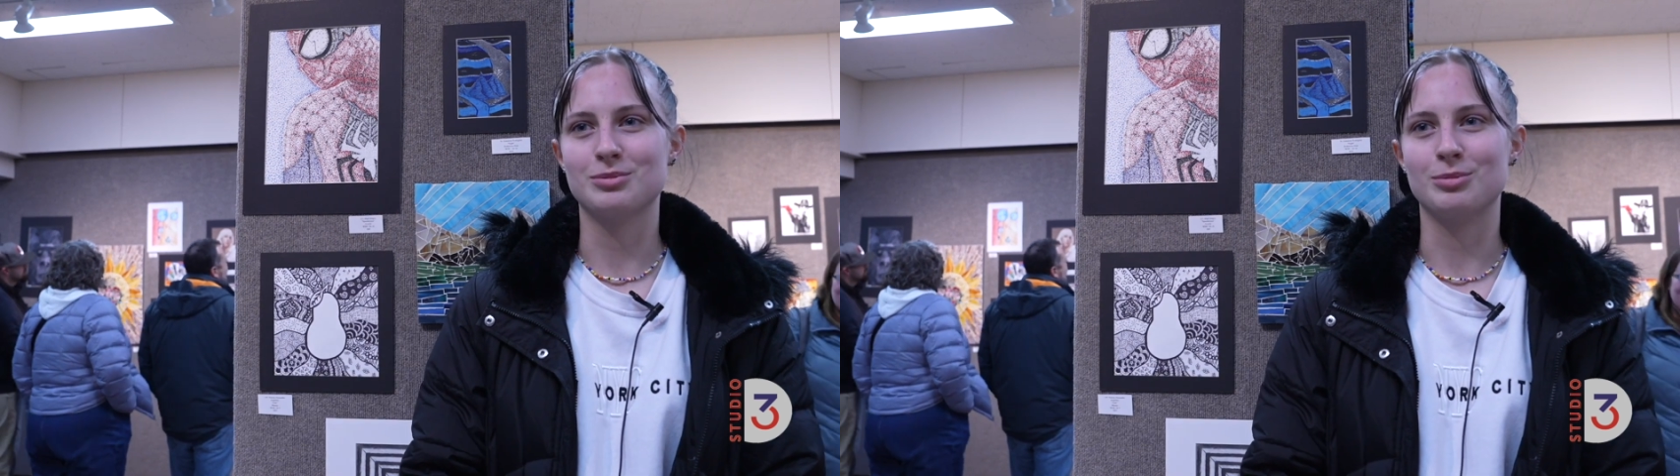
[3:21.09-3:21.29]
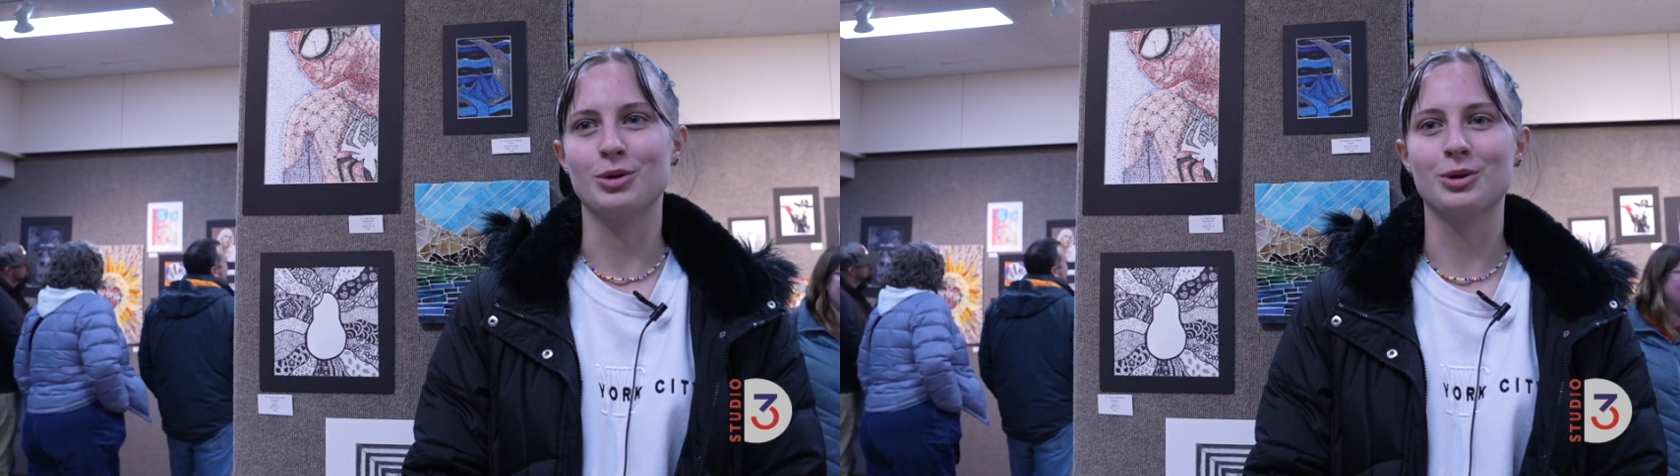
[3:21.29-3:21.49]

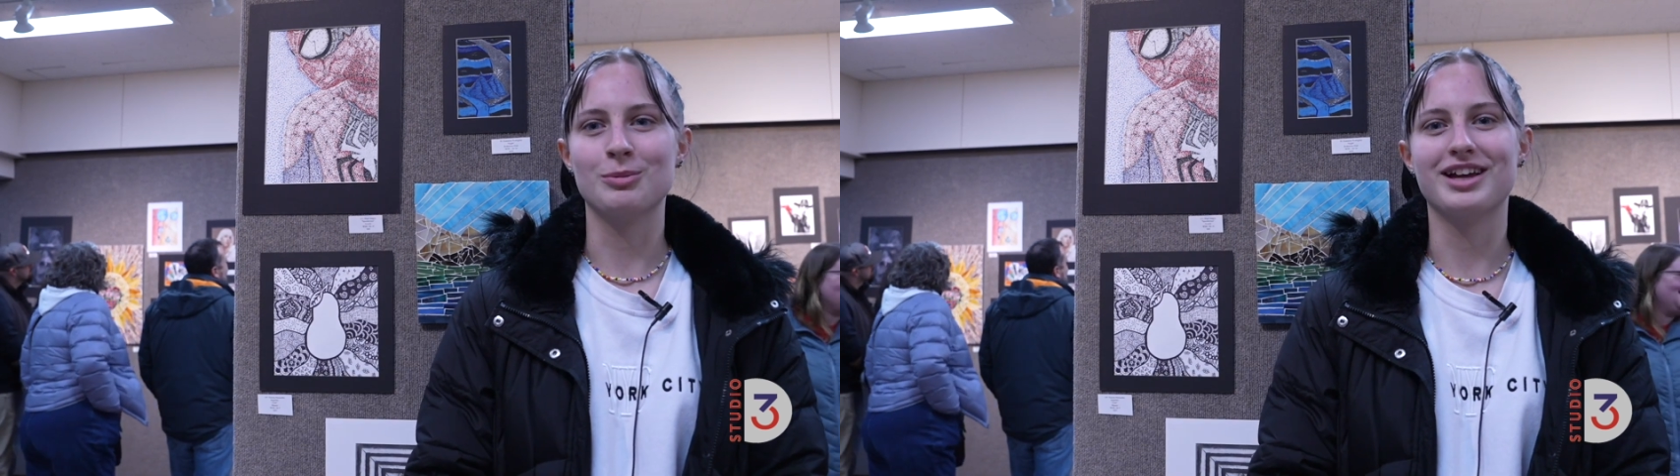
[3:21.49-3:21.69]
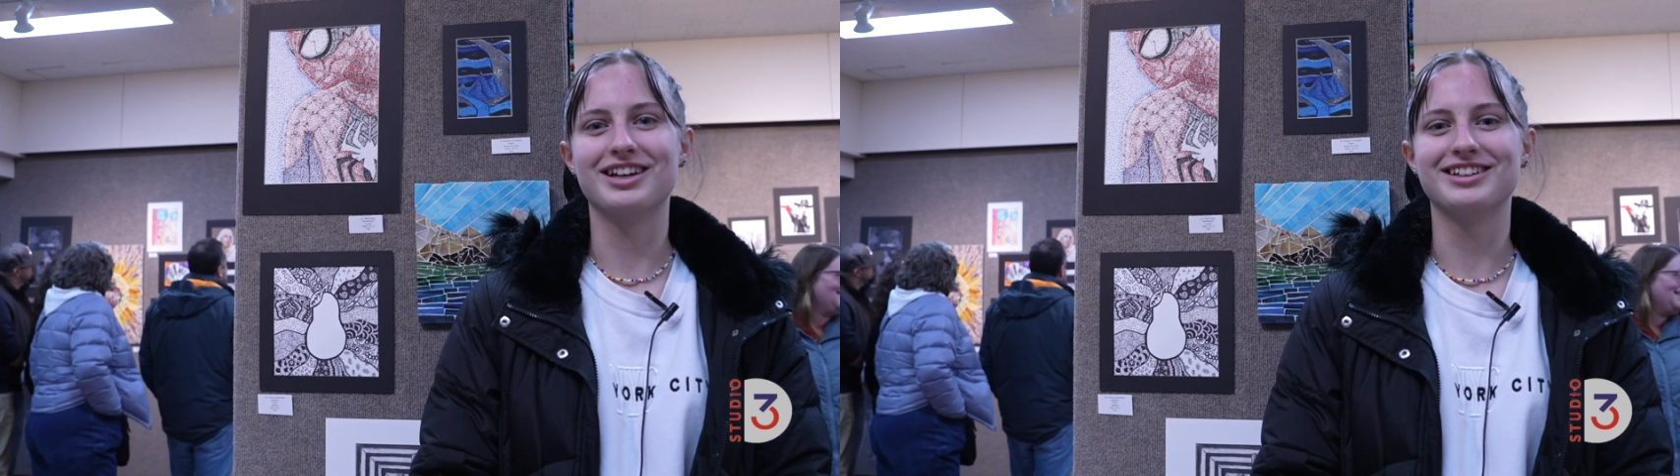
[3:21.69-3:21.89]

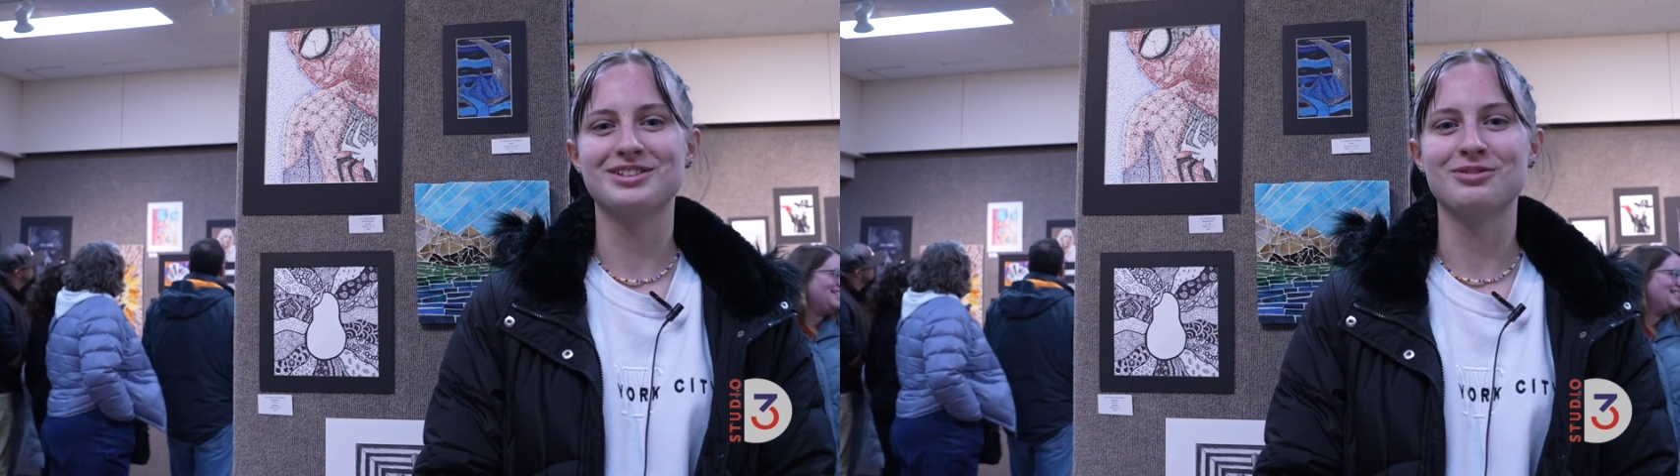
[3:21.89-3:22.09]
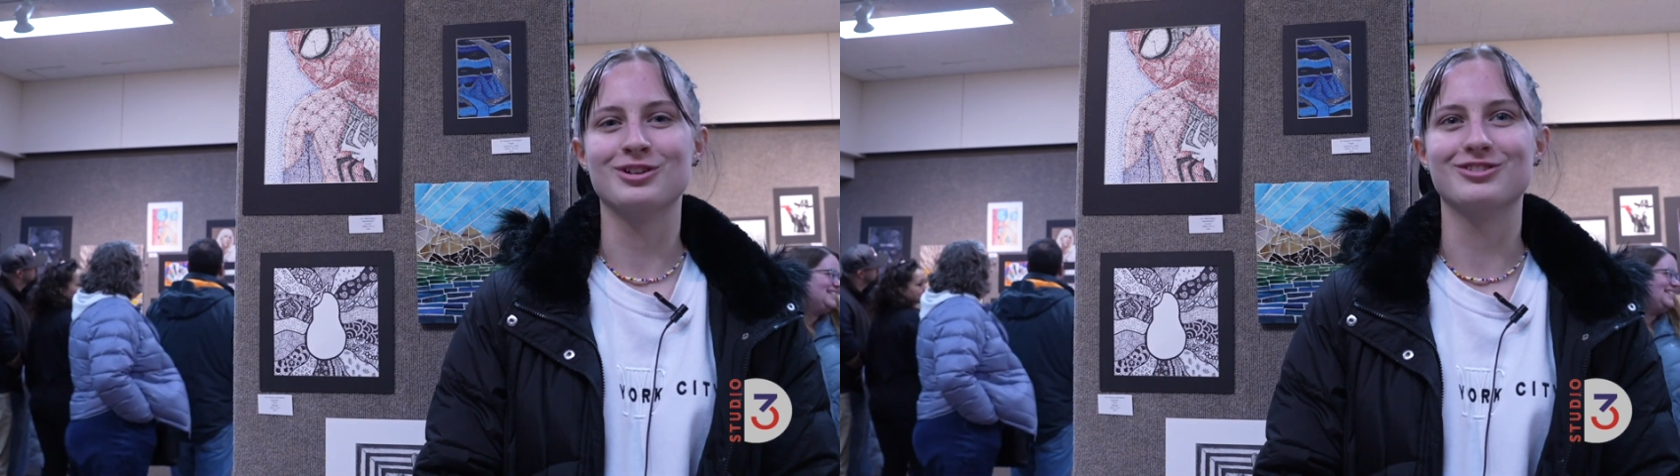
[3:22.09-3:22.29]
Spooderman
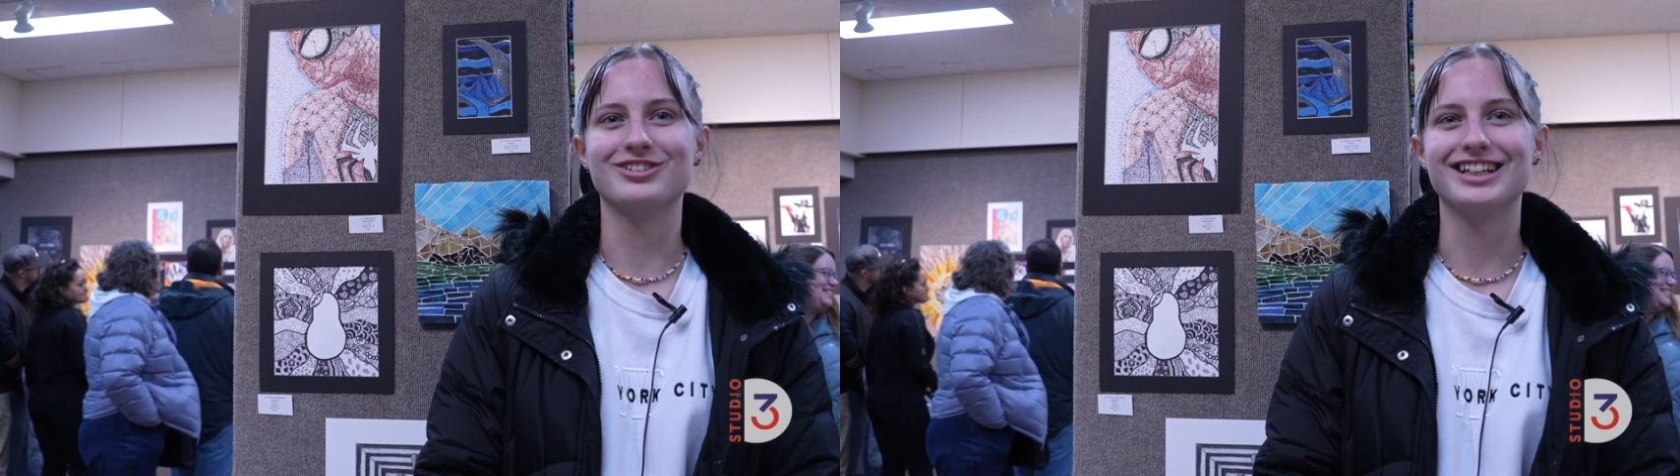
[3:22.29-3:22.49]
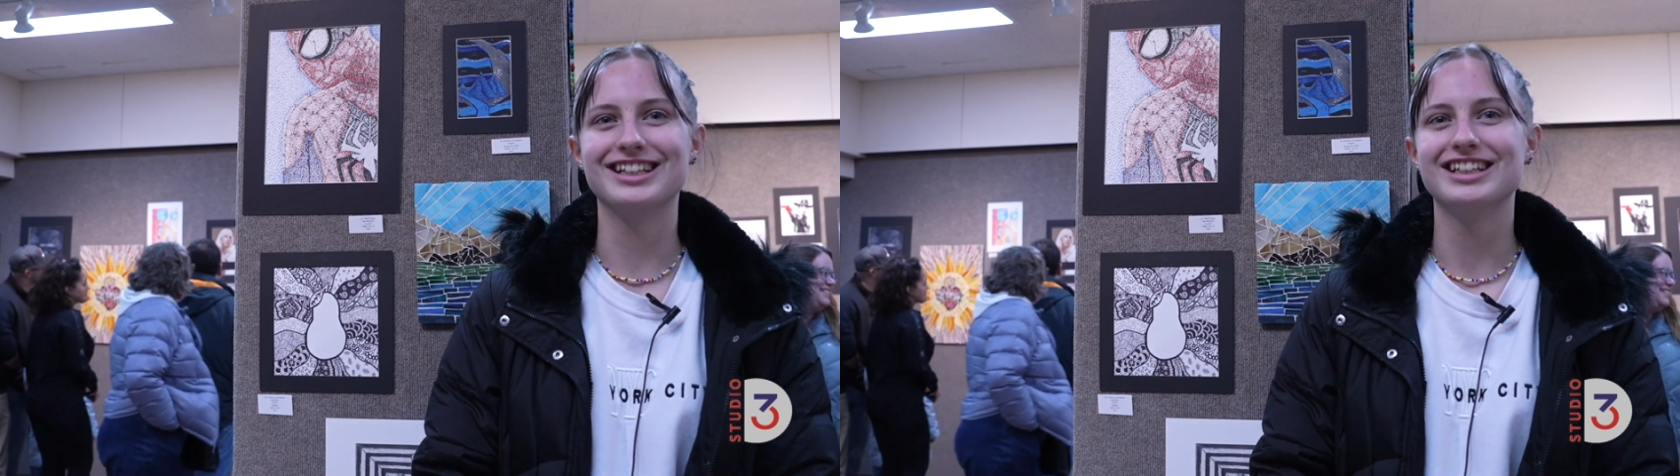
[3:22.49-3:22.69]
for
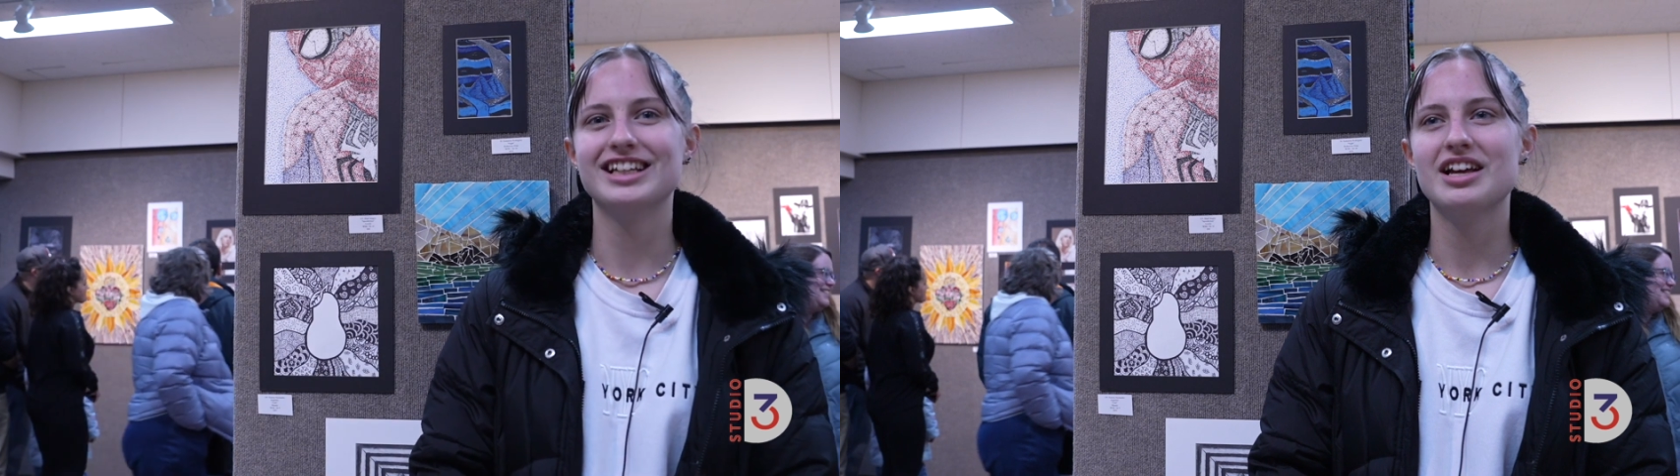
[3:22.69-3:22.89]
fun.